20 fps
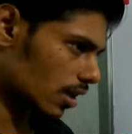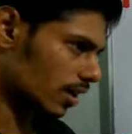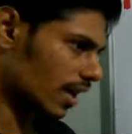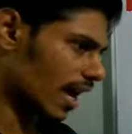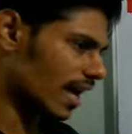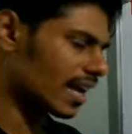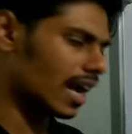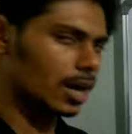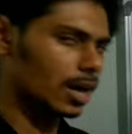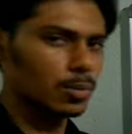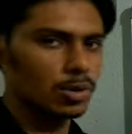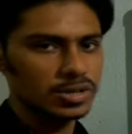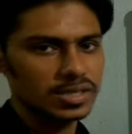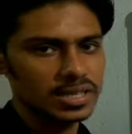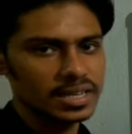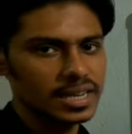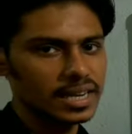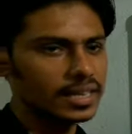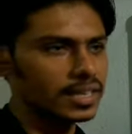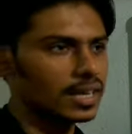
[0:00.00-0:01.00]

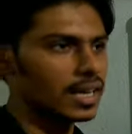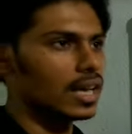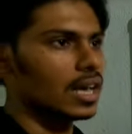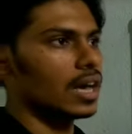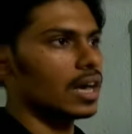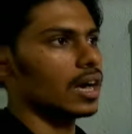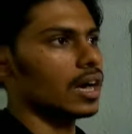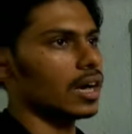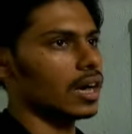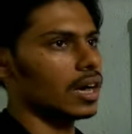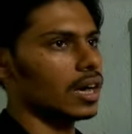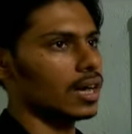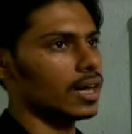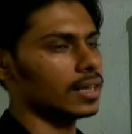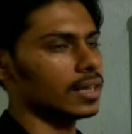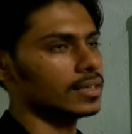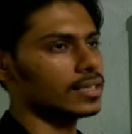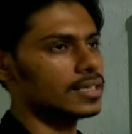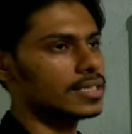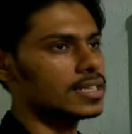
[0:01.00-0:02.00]
dicarboxylate.
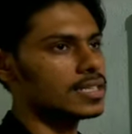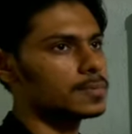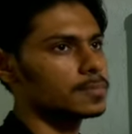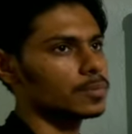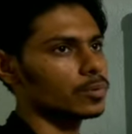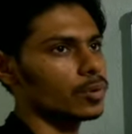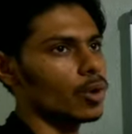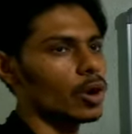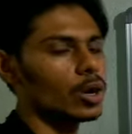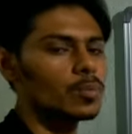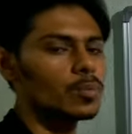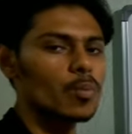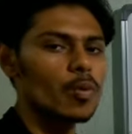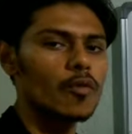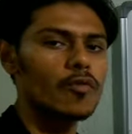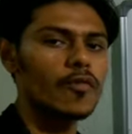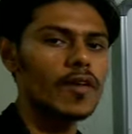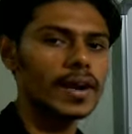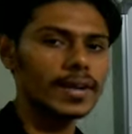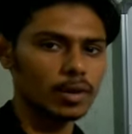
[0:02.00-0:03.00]
This is called
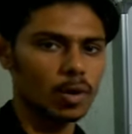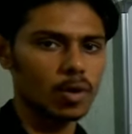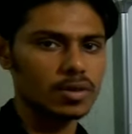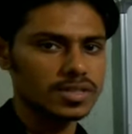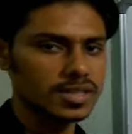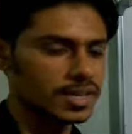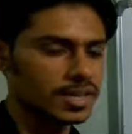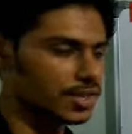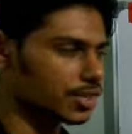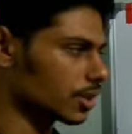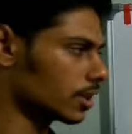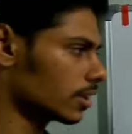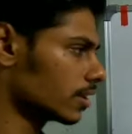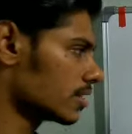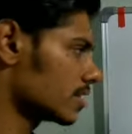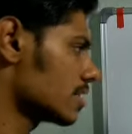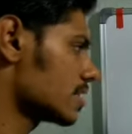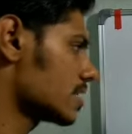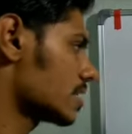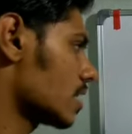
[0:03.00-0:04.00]
MOFAT oxidation.
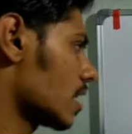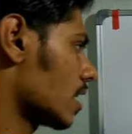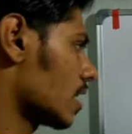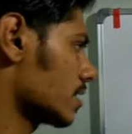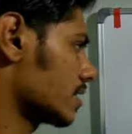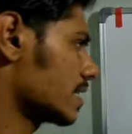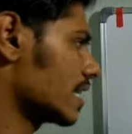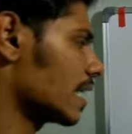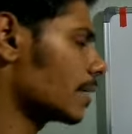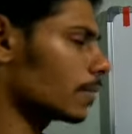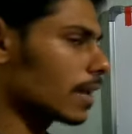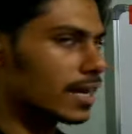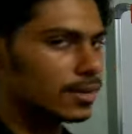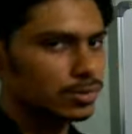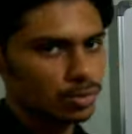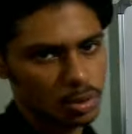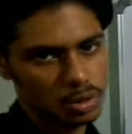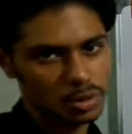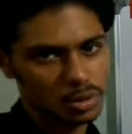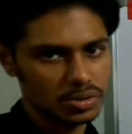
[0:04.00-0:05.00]
This is same
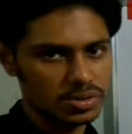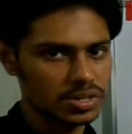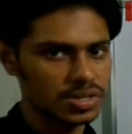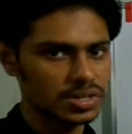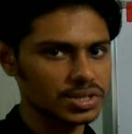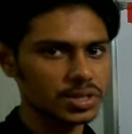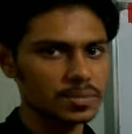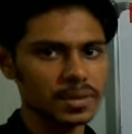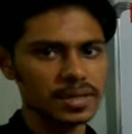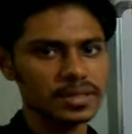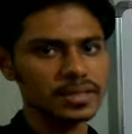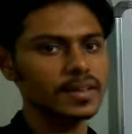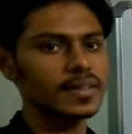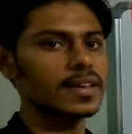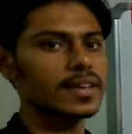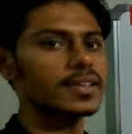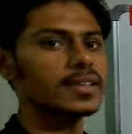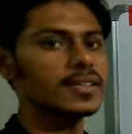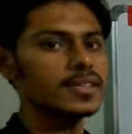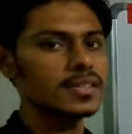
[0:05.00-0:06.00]
like swan oxidation, but the
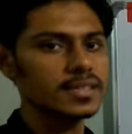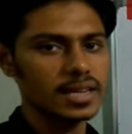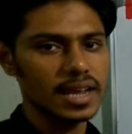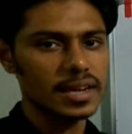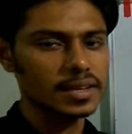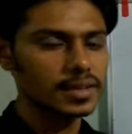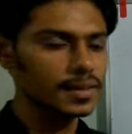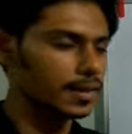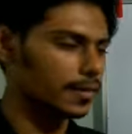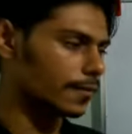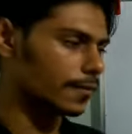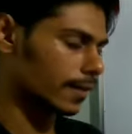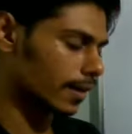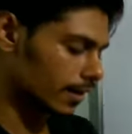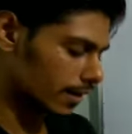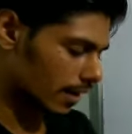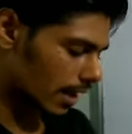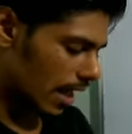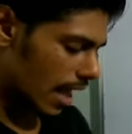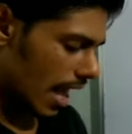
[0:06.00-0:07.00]
reagent is slightly
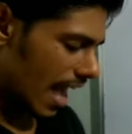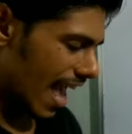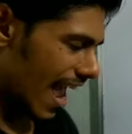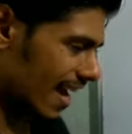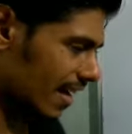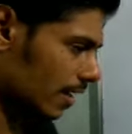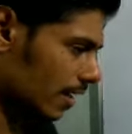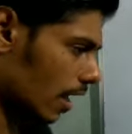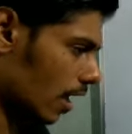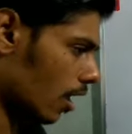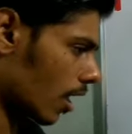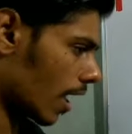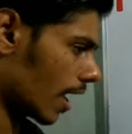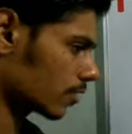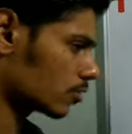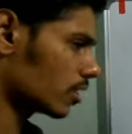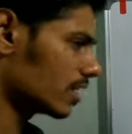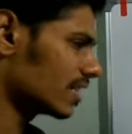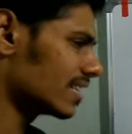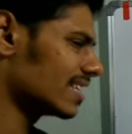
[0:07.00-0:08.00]
different. And
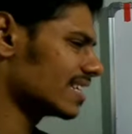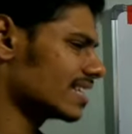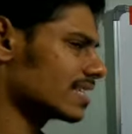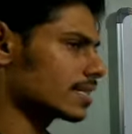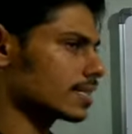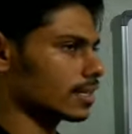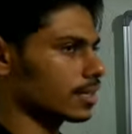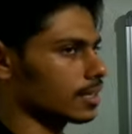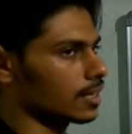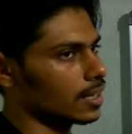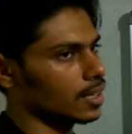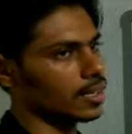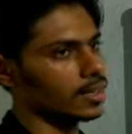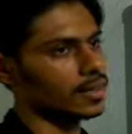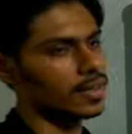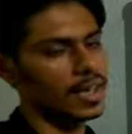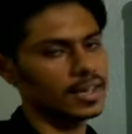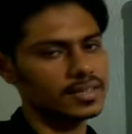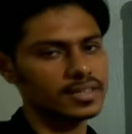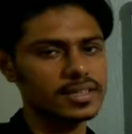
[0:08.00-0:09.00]
actually this
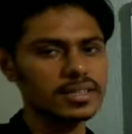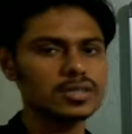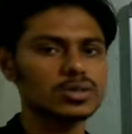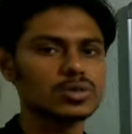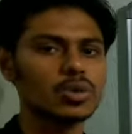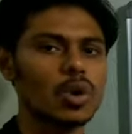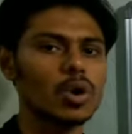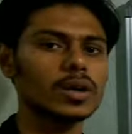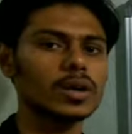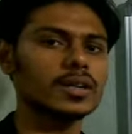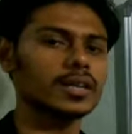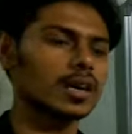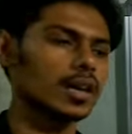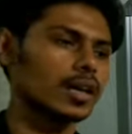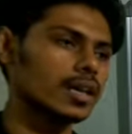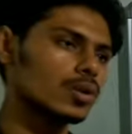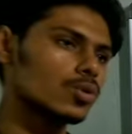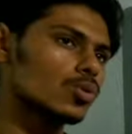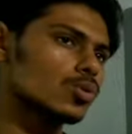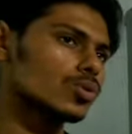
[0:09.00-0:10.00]
reaction is
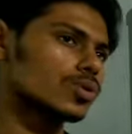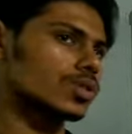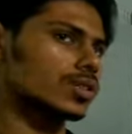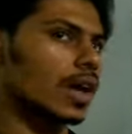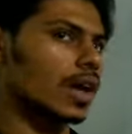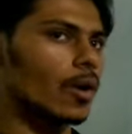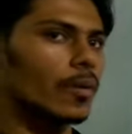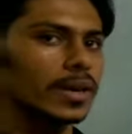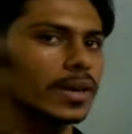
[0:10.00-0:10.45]
not used